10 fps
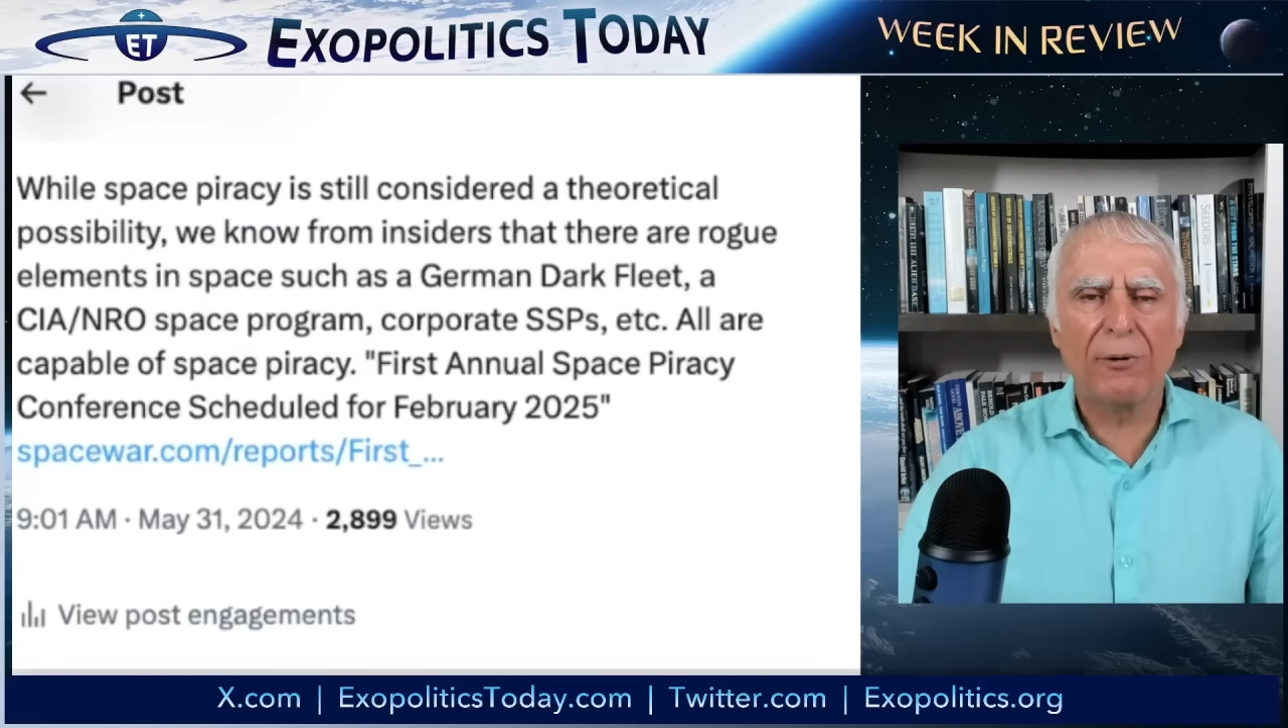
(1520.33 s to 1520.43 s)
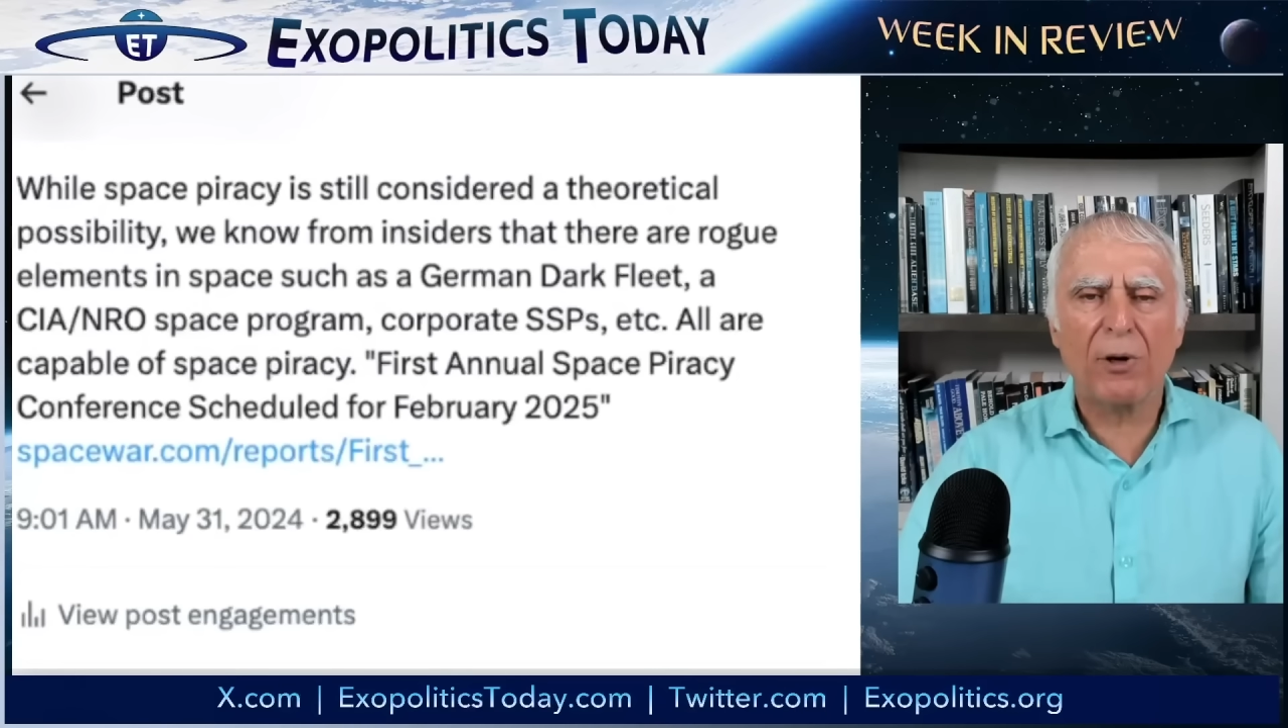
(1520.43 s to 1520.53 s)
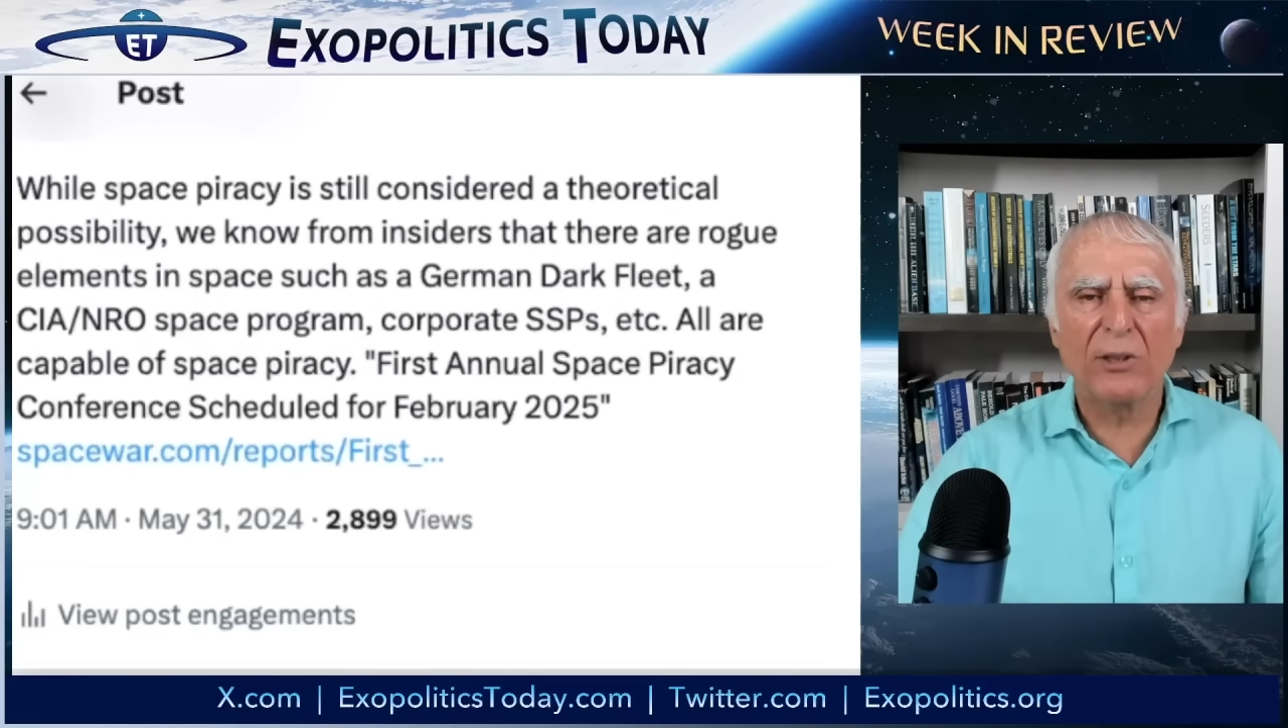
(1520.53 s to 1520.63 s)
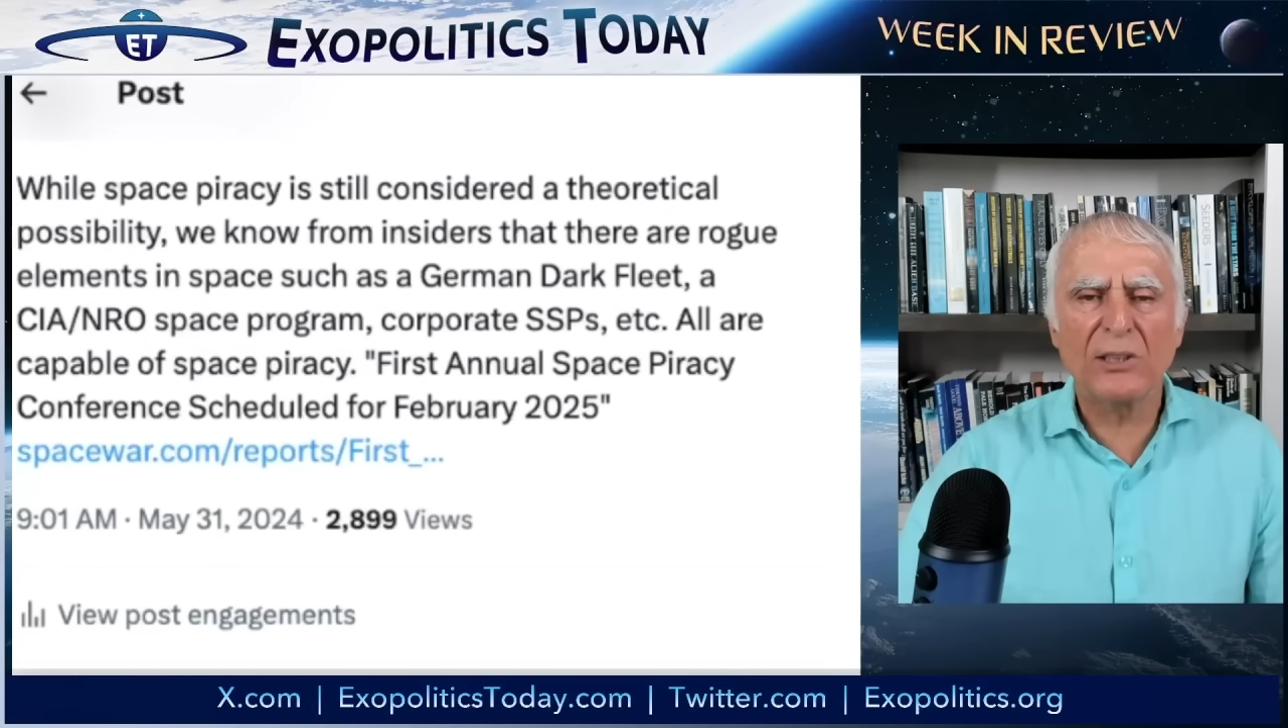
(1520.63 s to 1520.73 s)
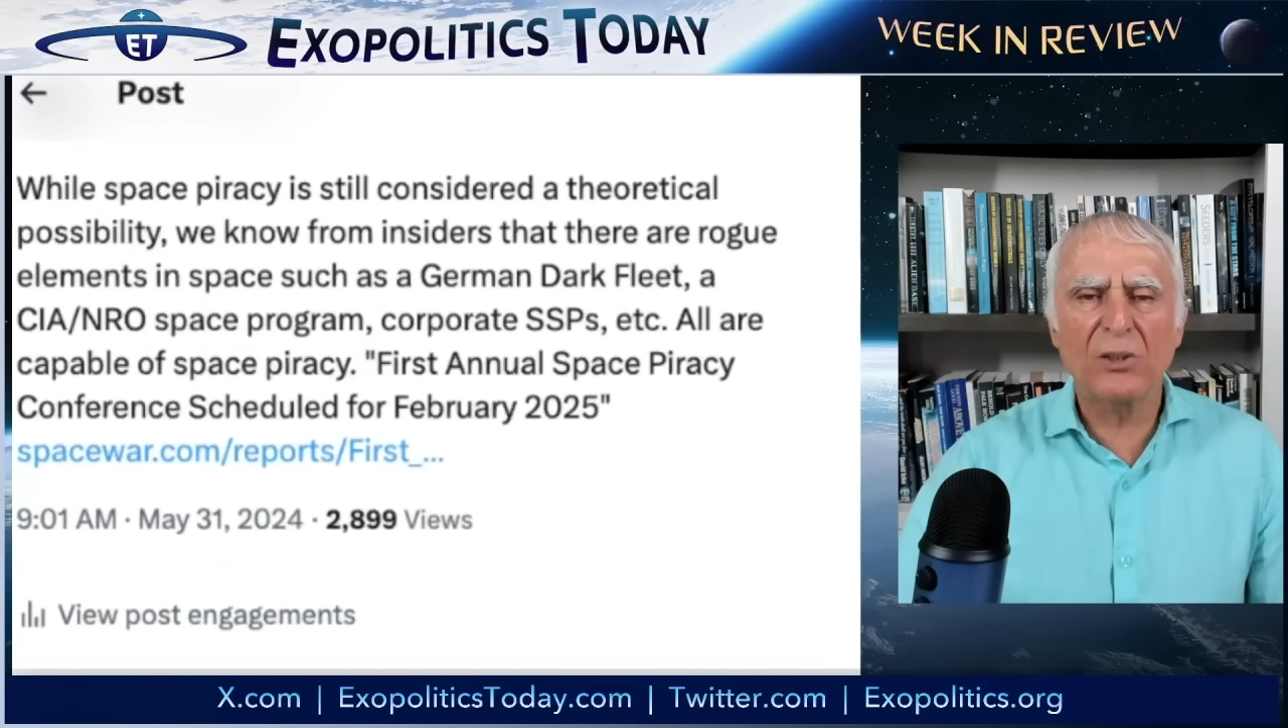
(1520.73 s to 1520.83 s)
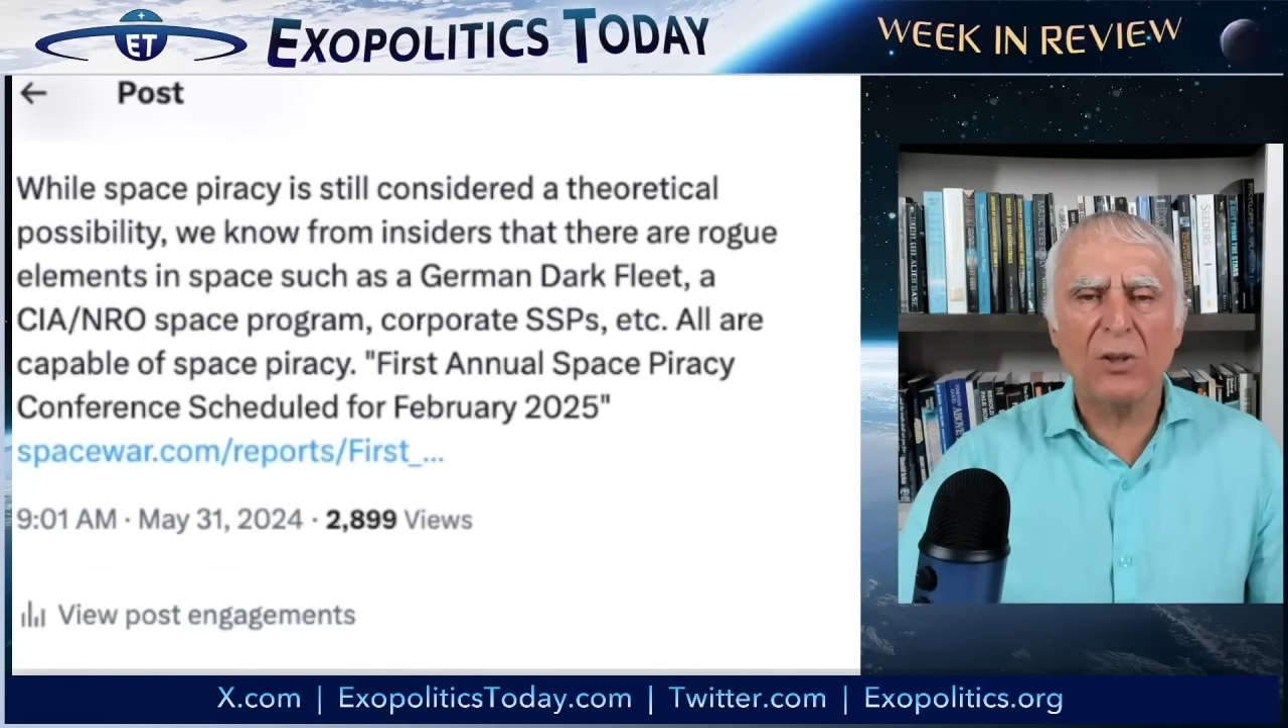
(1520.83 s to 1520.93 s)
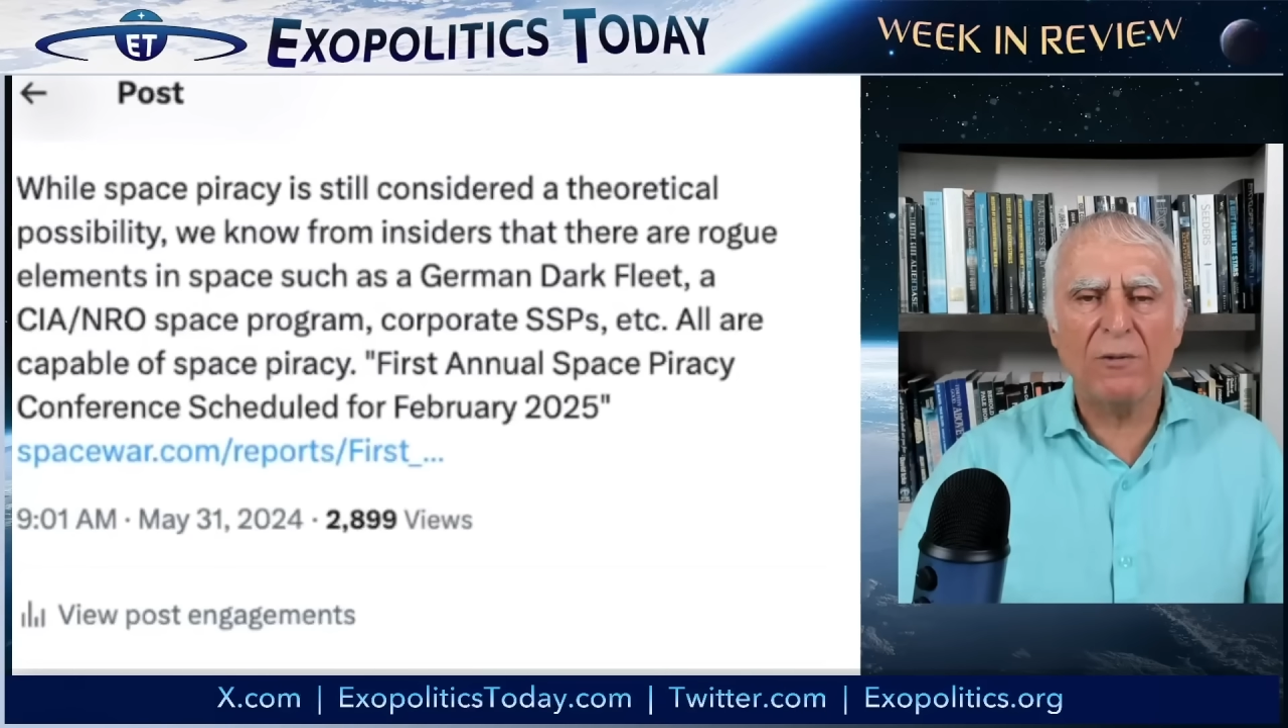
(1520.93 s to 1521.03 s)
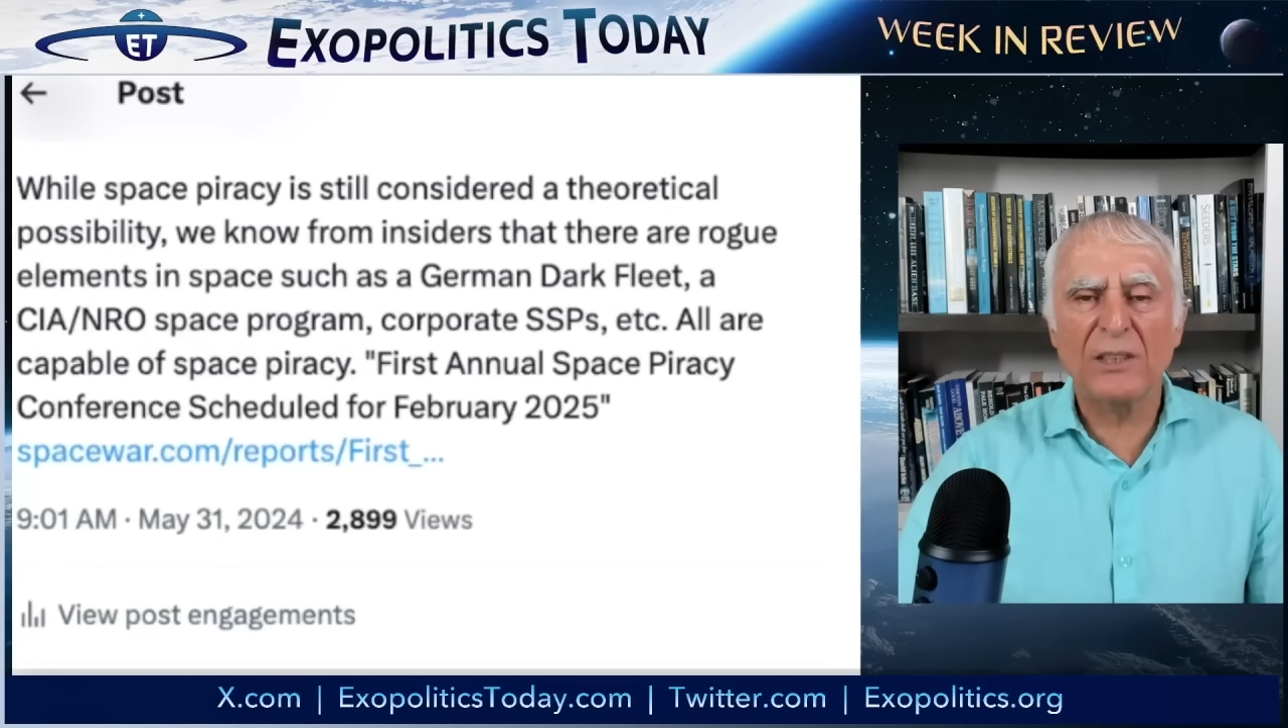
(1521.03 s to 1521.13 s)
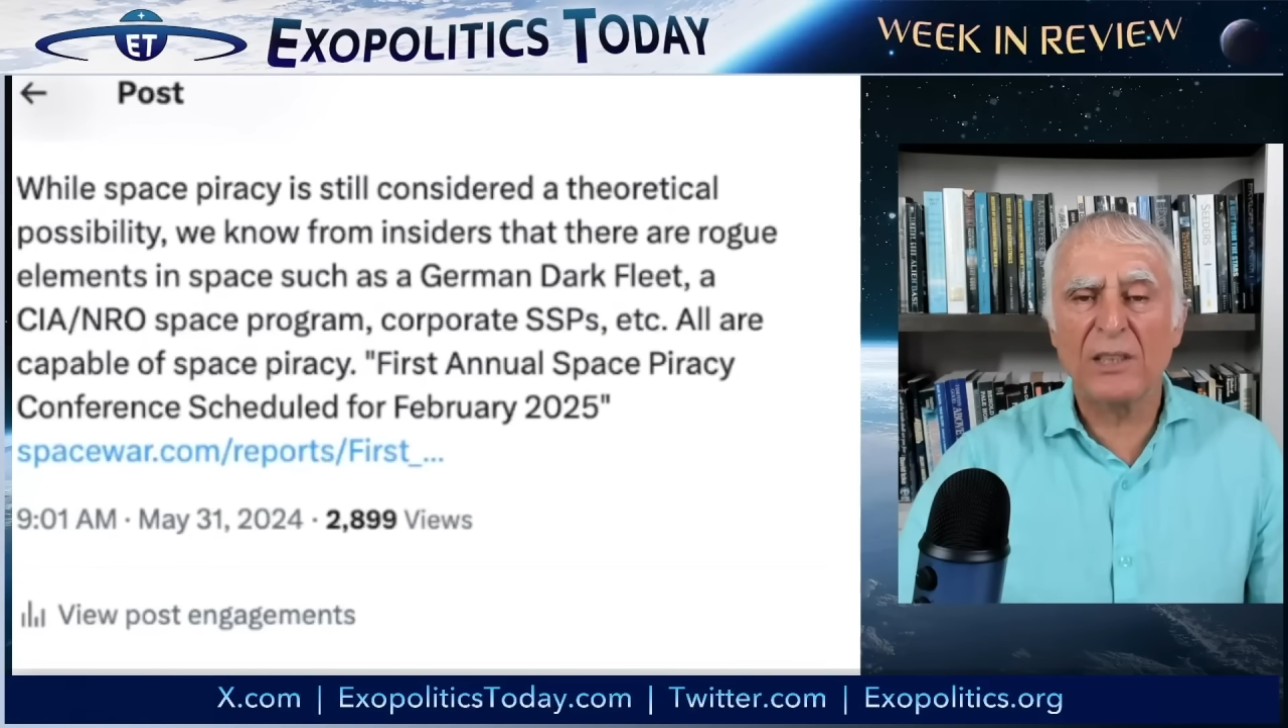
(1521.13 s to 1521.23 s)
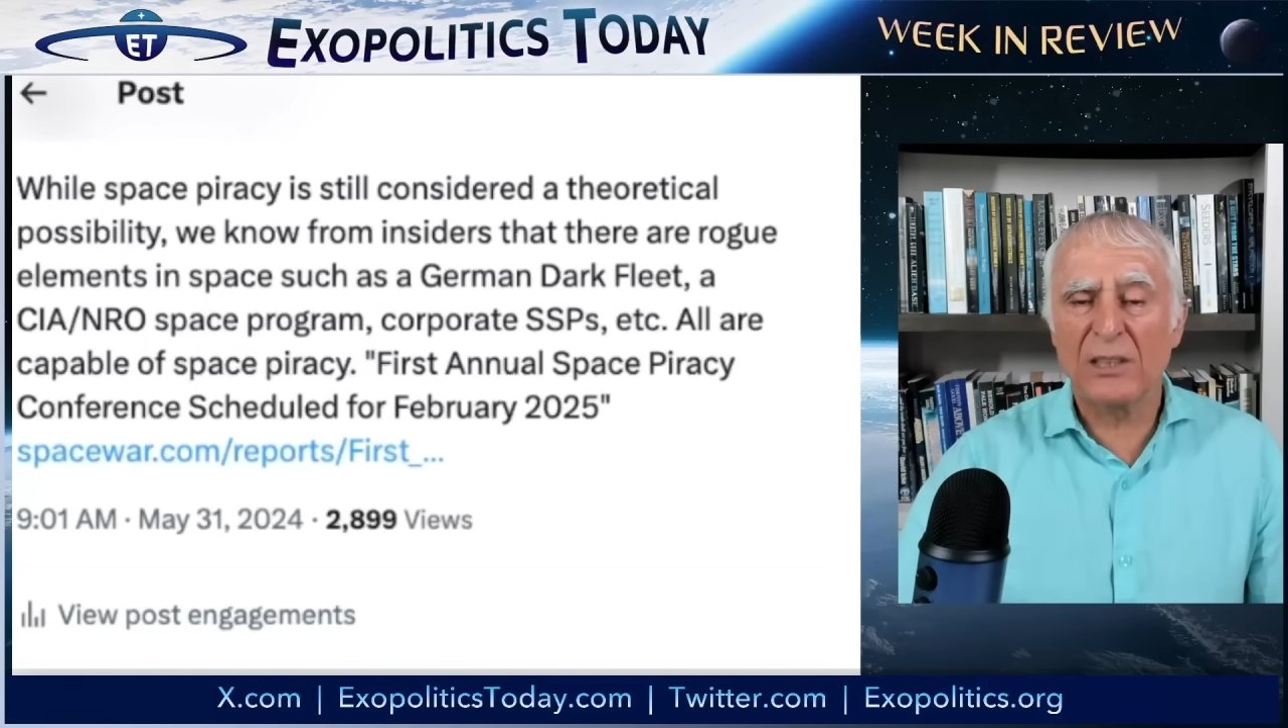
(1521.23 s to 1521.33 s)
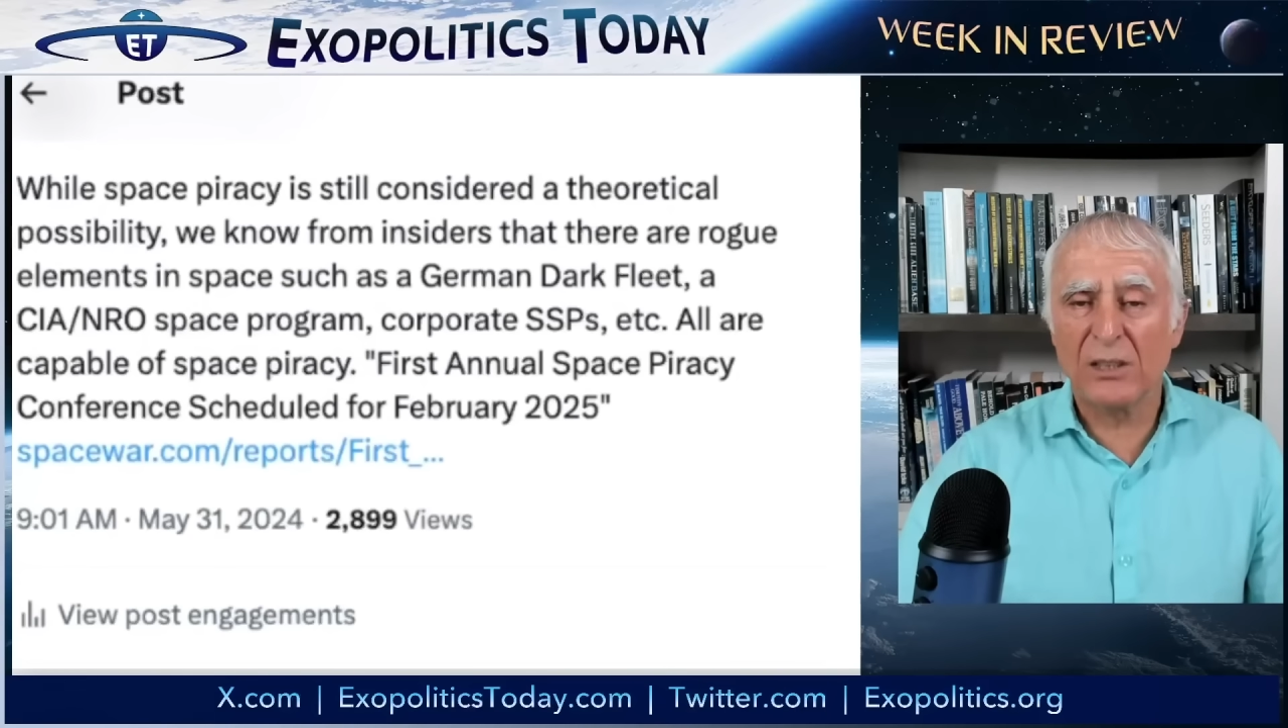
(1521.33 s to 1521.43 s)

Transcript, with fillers: Reconnaissance Office